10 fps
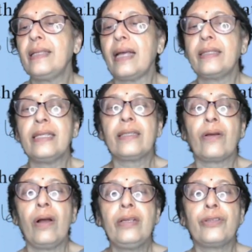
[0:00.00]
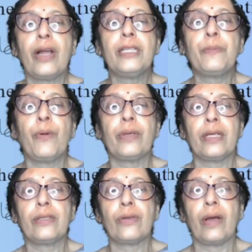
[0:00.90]
that is called
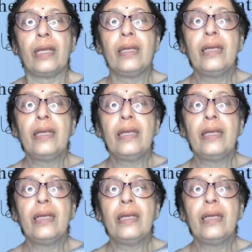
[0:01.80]
transported soil.